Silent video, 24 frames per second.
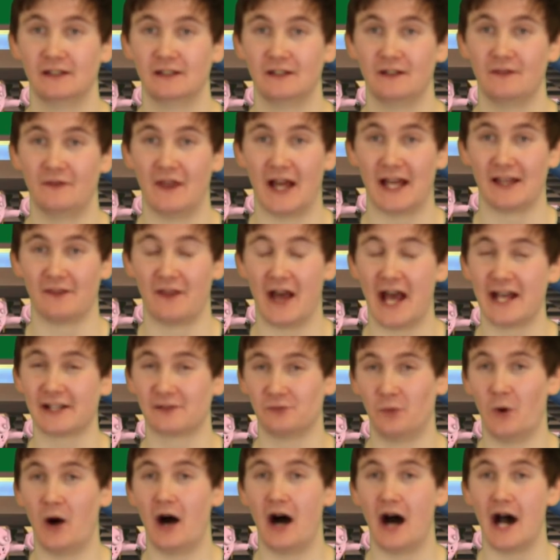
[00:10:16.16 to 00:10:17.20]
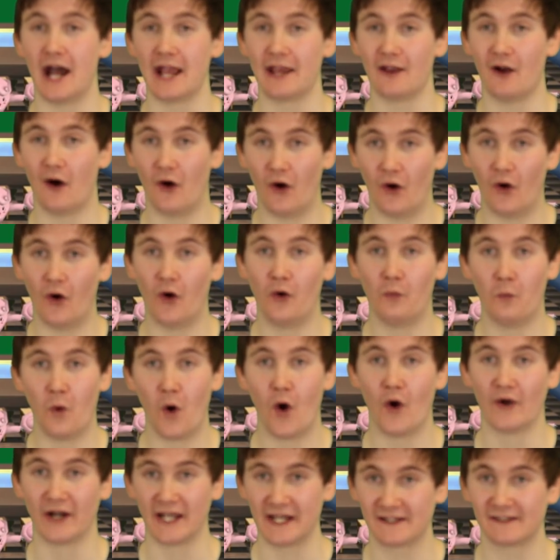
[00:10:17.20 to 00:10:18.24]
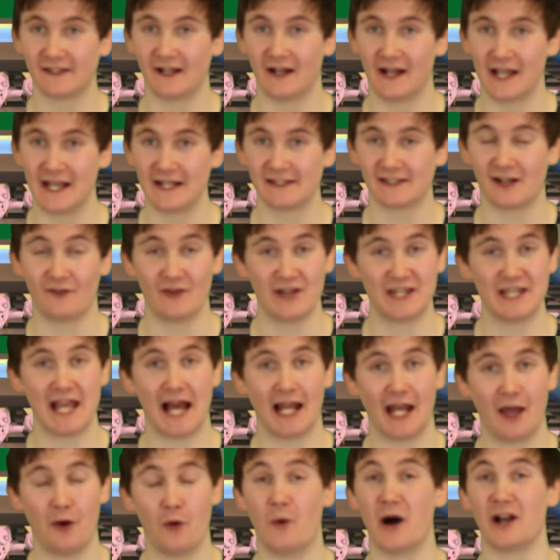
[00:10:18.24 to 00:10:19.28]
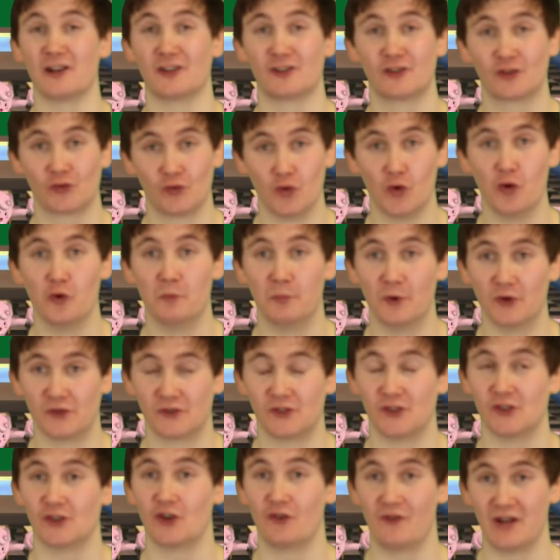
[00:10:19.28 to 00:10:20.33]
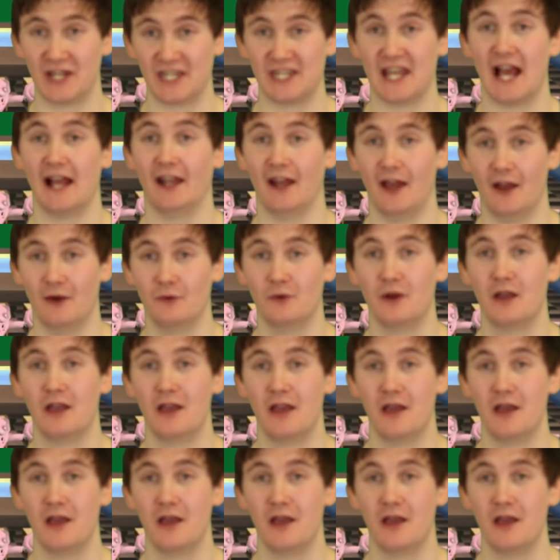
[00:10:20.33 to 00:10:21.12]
That's why all warning signs are in yellow and why school buses are in yellow,